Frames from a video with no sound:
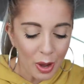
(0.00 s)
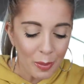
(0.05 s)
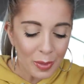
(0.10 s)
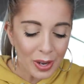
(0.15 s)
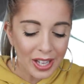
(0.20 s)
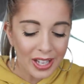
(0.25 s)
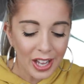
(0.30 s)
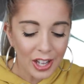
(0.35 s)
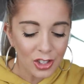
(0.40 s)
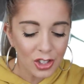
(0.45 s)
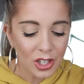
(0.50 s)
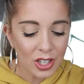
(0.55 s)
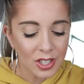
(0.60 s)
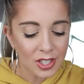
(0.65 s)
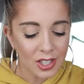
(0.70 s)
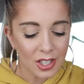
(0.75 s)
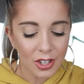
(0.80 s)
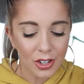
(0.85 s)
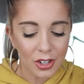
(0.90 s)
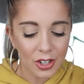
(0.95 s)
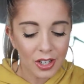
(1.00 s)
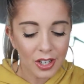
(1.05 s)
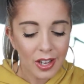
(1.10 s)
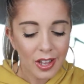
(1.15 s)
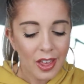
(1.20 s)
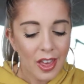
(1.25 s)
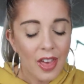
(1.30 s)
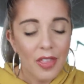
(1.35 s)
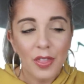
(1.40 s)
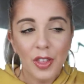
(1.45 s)
I mean, I guess you considered
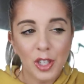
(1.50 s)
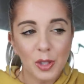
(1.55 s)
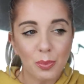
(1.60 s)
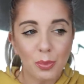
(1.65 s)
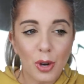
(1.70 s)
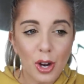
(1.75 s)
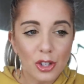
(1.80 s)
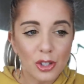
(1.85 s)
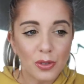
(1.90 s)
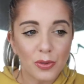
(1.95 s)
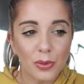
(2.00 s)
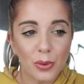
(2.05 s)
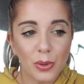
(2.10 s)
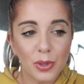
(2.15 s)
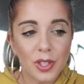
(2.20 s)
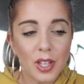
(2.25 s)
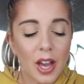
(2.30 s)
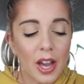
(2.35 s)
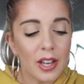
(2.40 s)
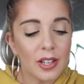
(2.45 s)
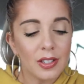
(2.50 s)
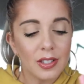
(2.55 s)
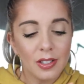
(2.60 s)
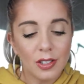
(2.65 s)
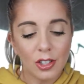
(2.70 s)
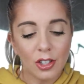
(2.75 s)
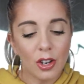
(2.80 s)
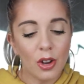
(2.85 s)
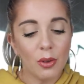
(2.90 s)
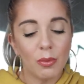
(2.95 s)
this brush full size,
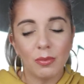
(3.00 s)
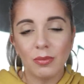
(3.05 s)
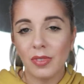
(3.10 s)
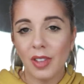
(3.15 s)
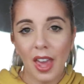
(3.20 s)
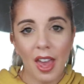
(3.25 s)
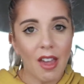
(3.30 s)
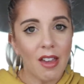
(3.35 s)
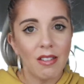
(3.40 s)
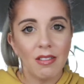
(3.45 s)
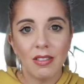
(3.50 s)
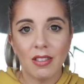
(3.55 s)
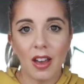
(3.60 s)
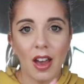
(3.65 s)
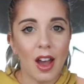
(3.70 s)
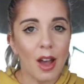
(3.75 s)
you know, hey,